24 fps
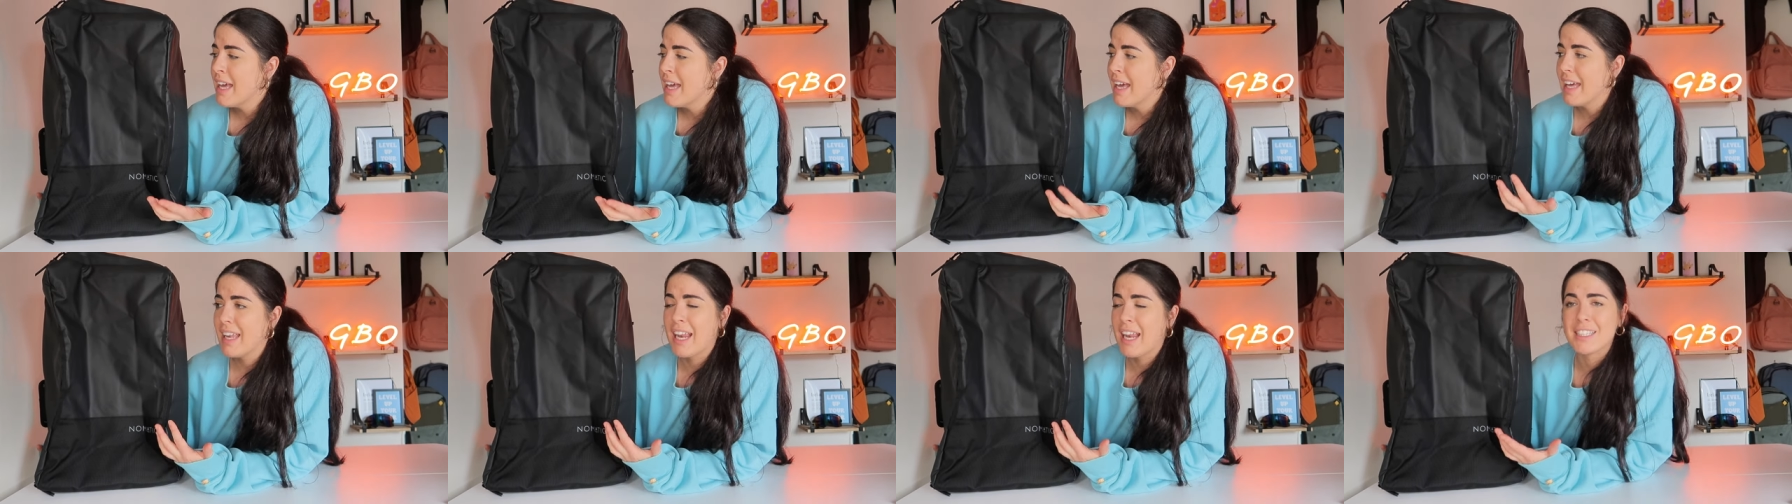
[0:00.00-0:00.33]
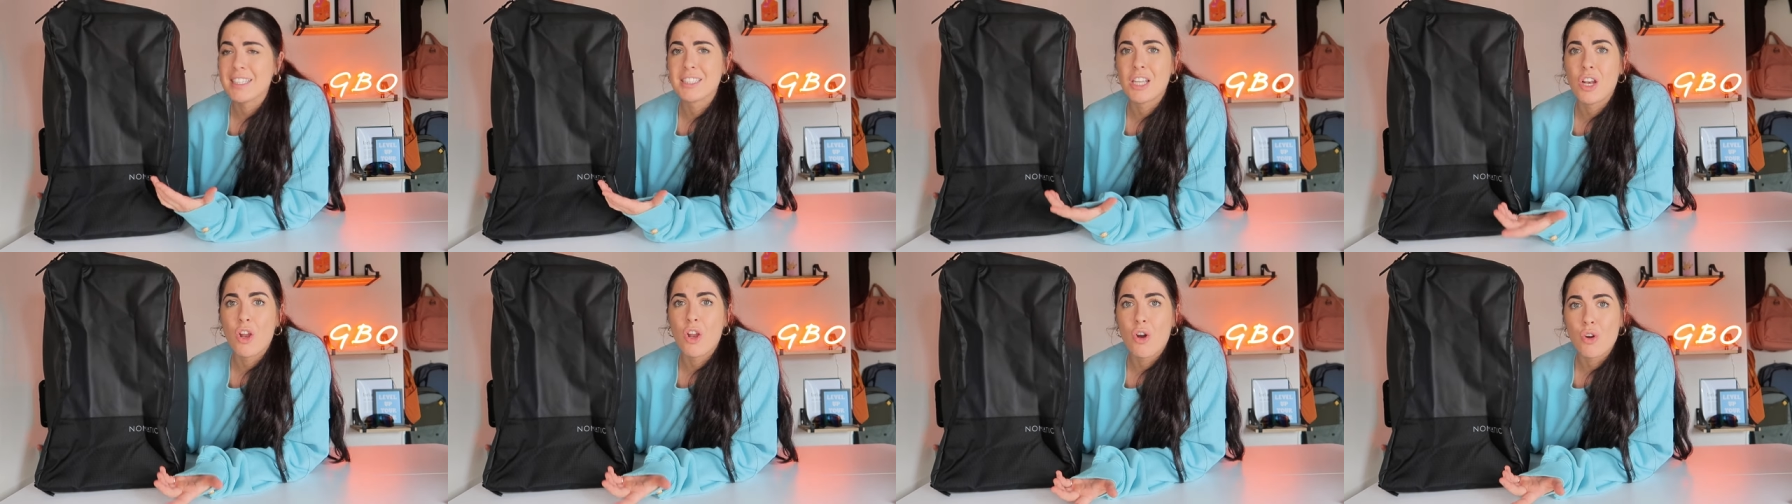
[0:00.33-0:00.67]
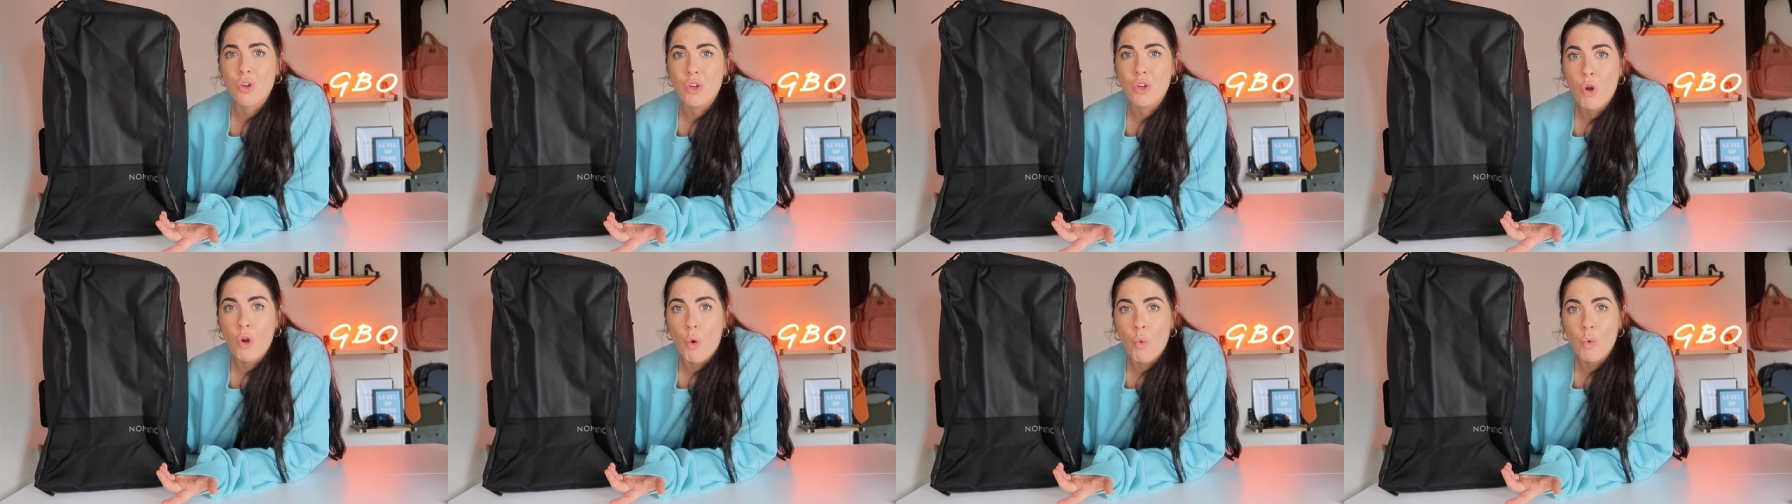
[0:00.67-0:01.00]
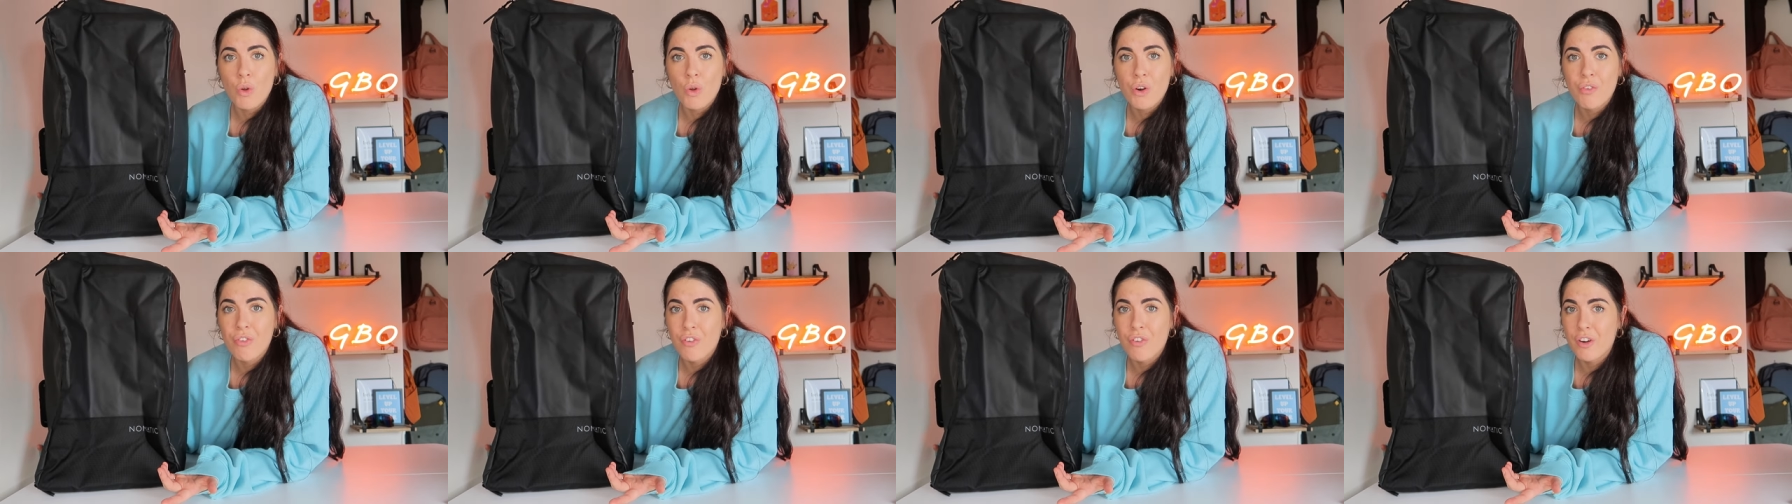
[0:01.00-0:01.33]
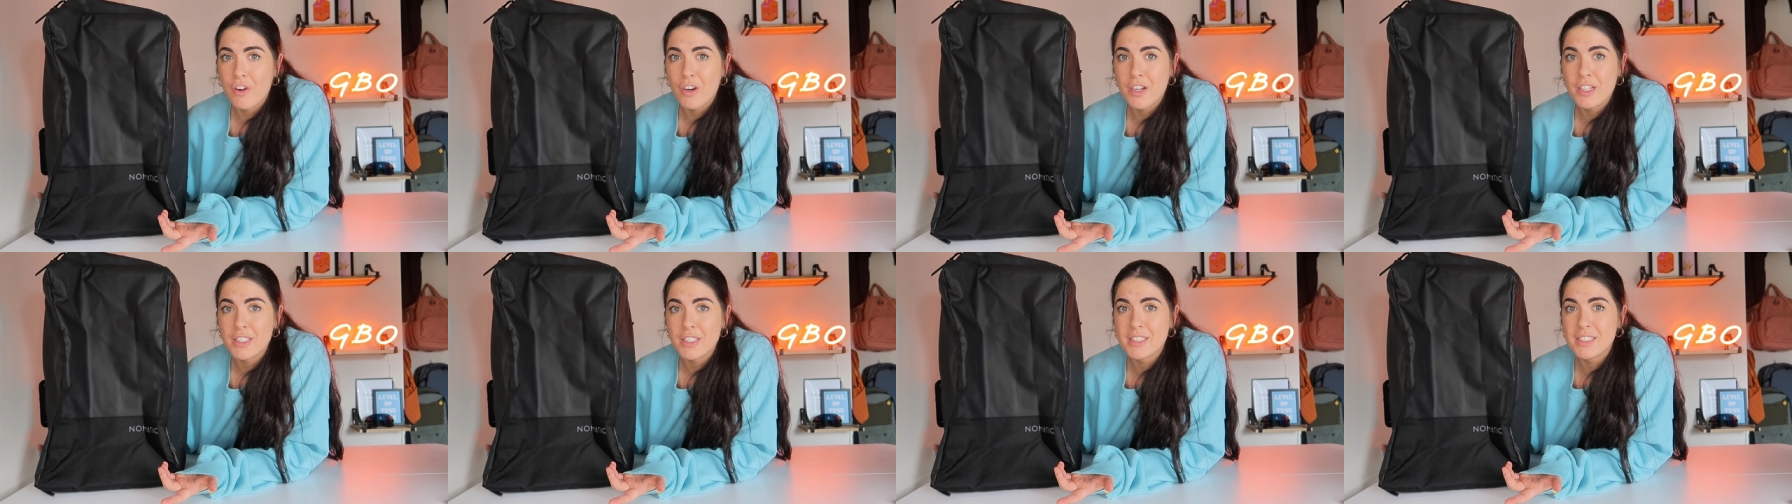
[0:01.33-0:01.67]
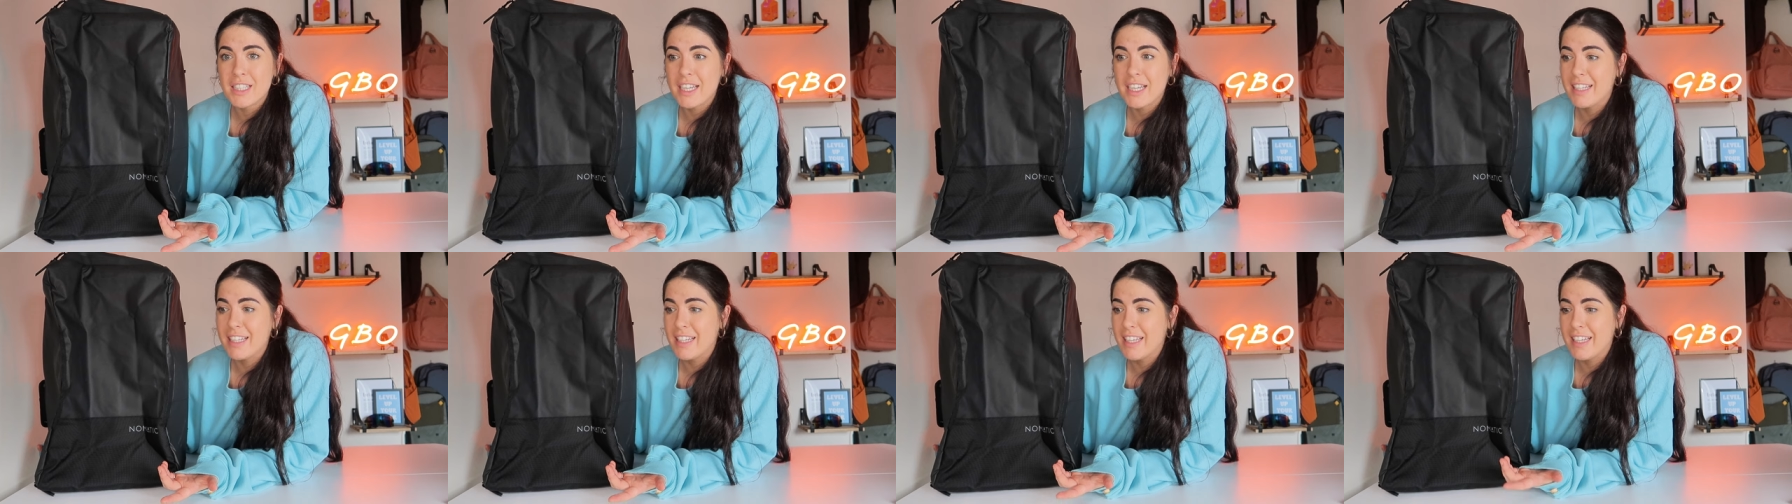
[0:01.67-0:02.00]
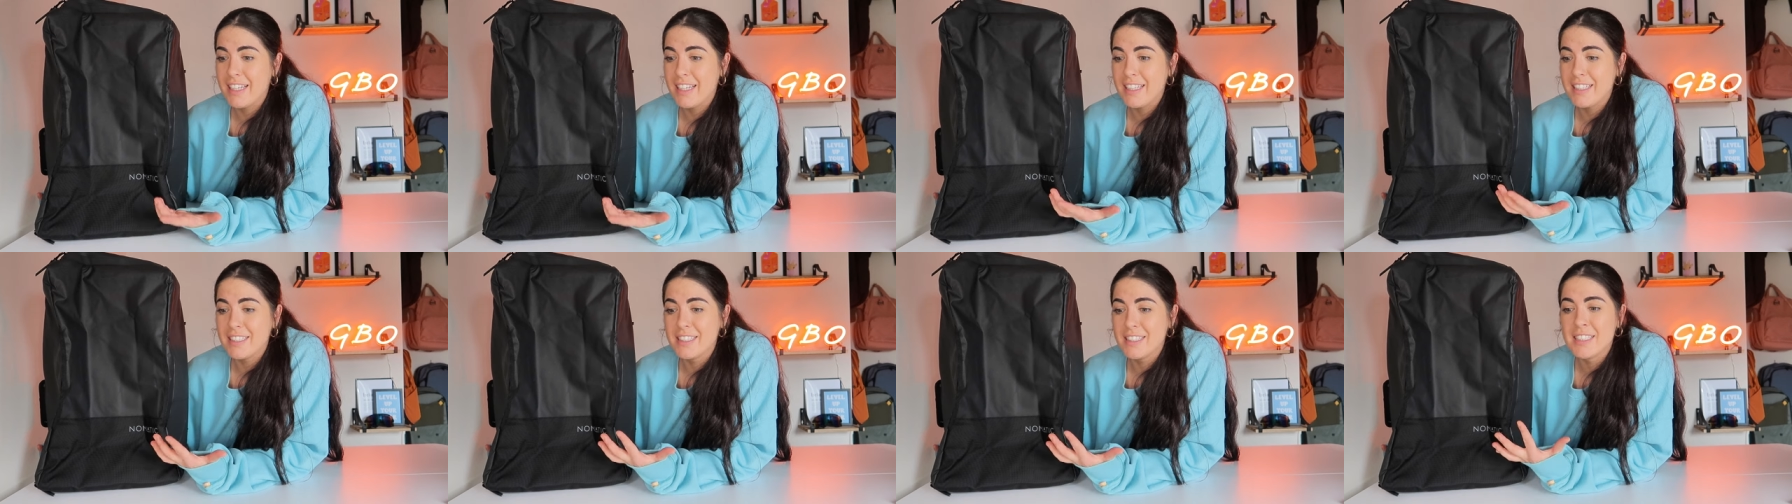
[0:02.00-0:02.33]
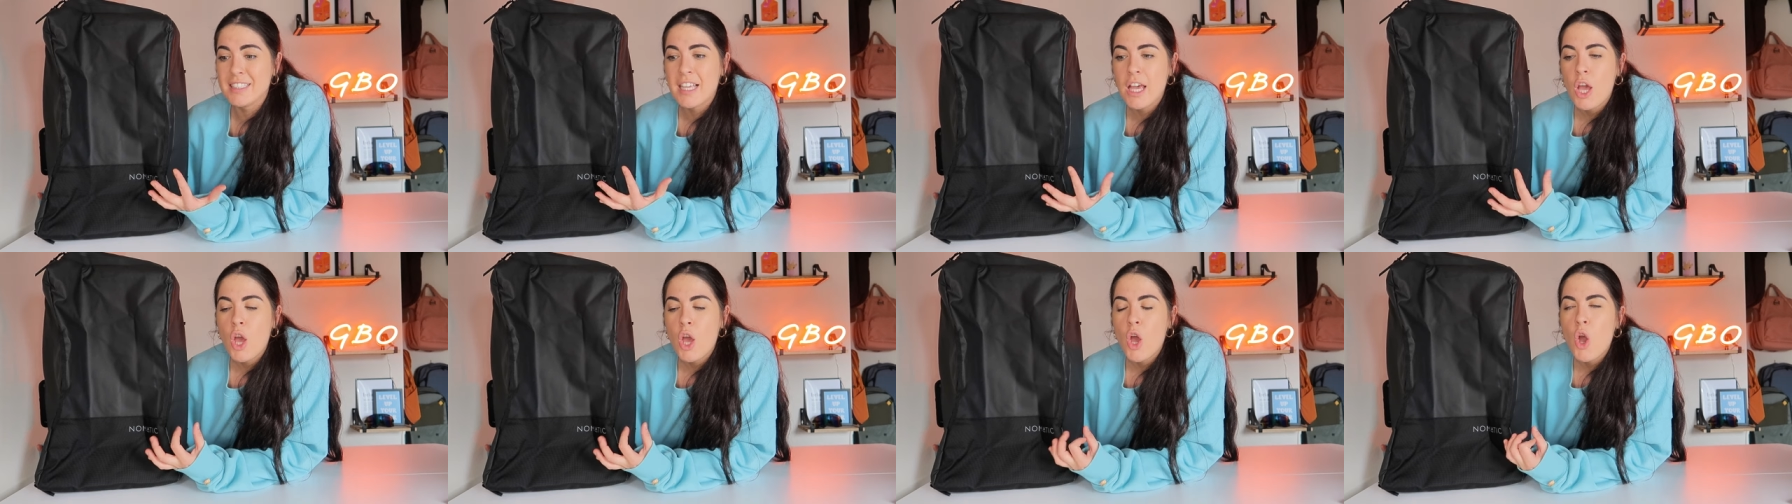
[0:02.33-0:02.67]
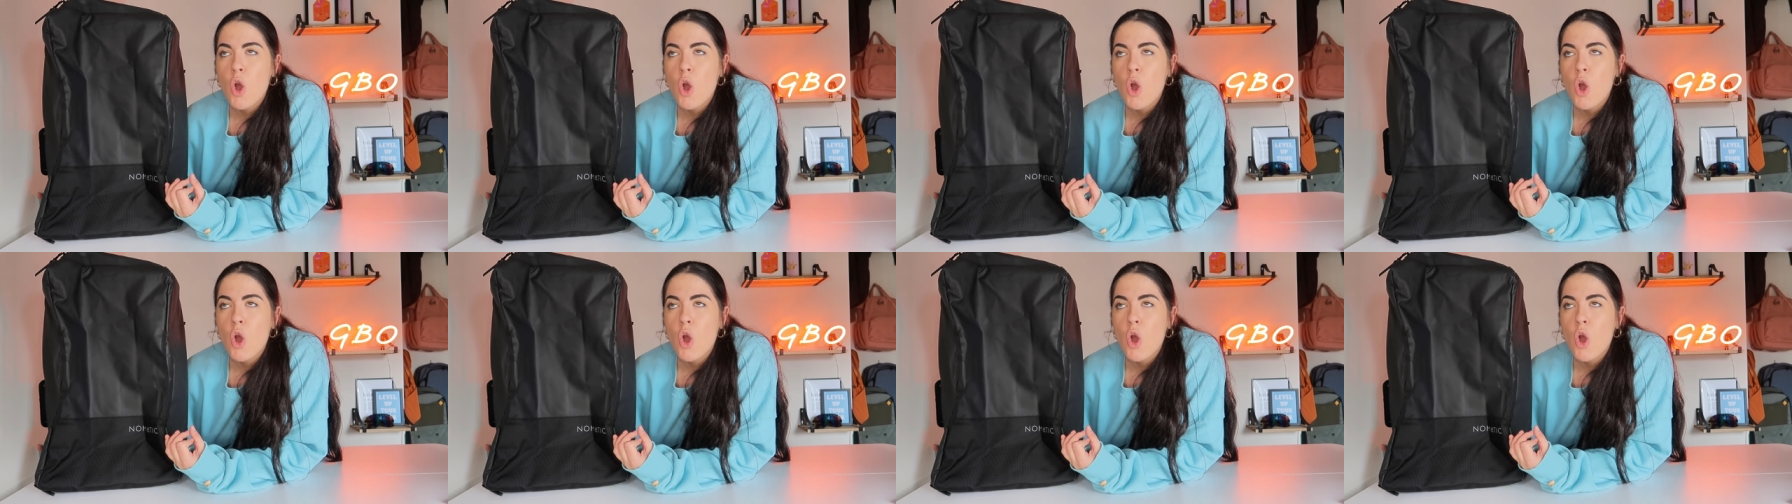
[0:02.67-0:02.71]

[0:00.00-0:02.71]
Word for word: It has a lot going for it. It is